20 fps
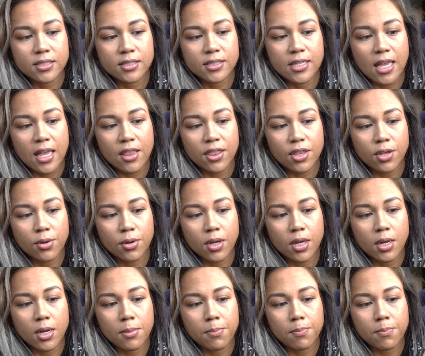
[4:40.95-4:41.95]

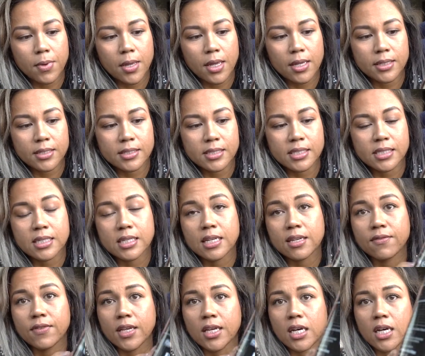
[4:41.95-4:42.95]
xanthan gum, and
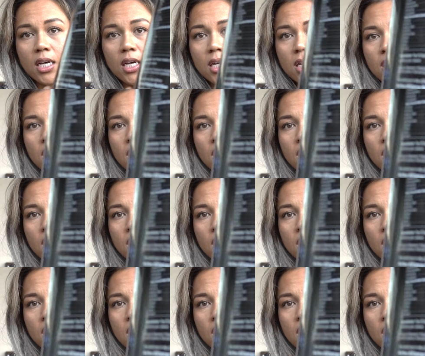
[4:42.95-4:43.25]
stevia.